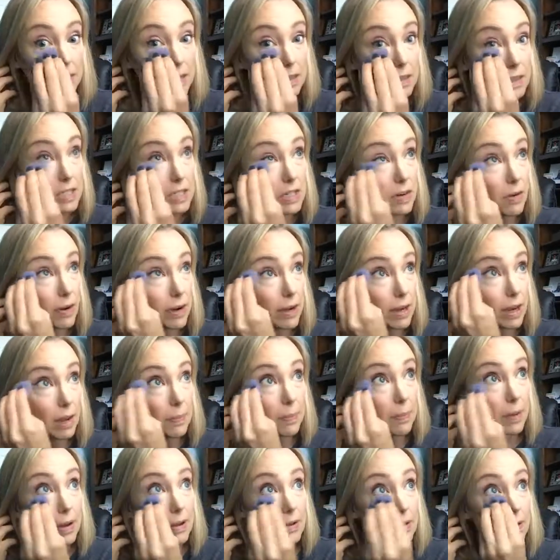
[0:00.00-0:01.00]
Just going
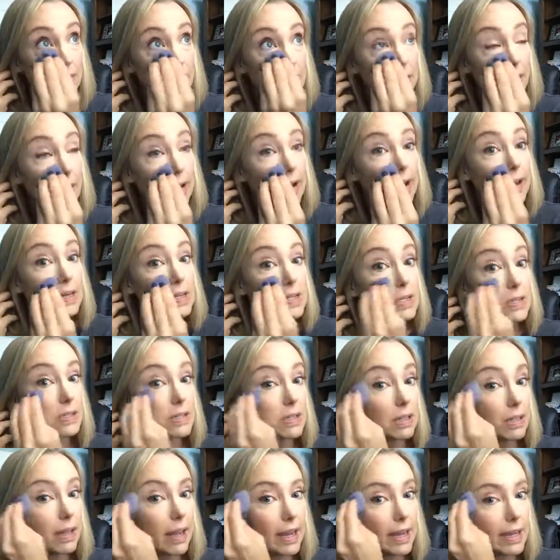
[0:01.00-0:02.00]
up under the eye,
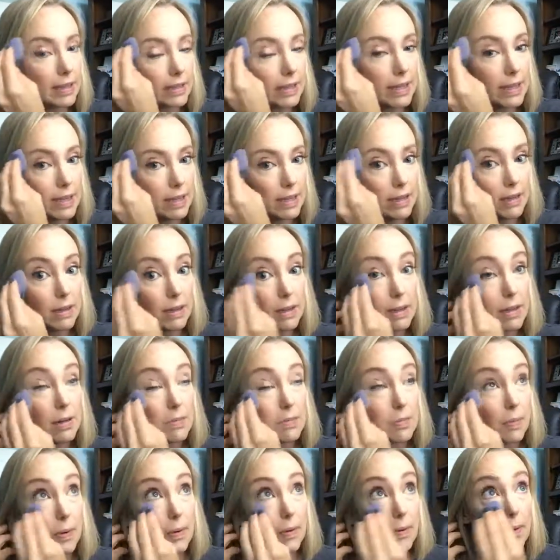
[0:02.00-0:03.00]
just lightly
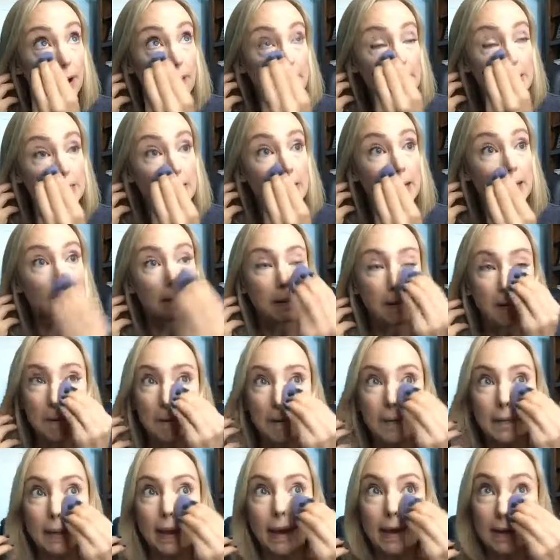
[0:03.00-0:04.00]
pressing
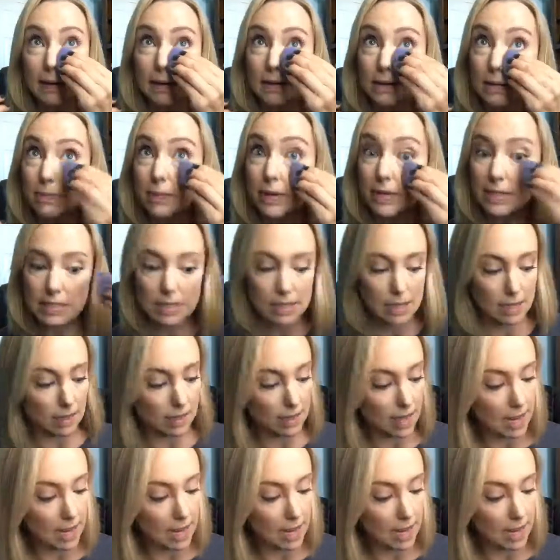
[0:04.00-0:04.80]
that into my skin.